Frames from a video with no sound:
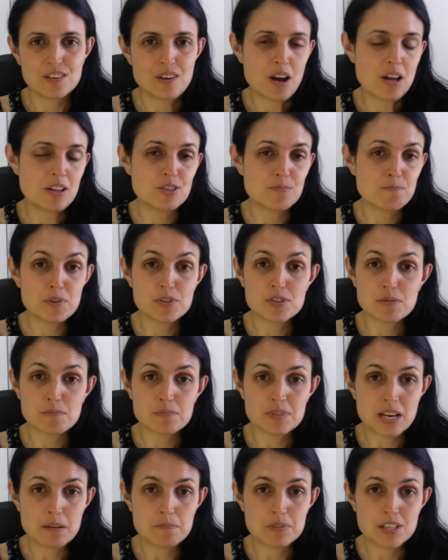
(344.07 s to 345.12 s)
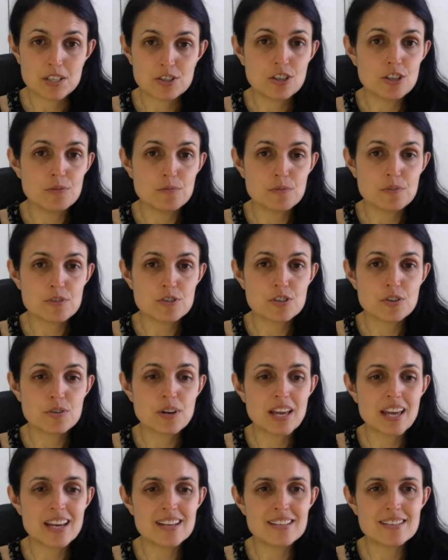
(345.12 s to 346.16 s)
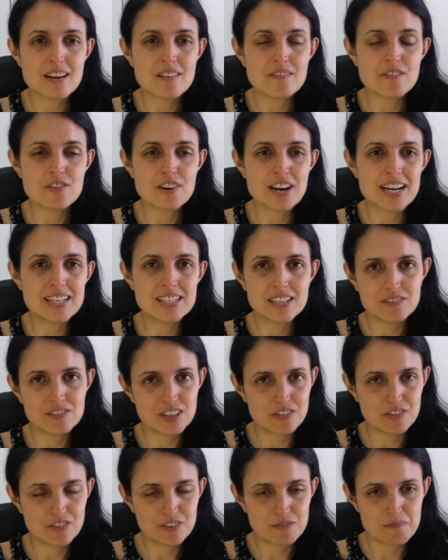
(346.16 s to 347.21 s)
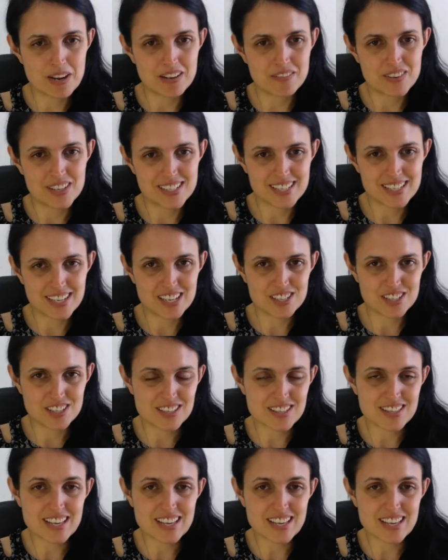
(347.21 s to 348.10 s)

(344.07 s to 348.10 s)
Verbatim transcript: And but sometimes they do. So here's a variety of different manifestations,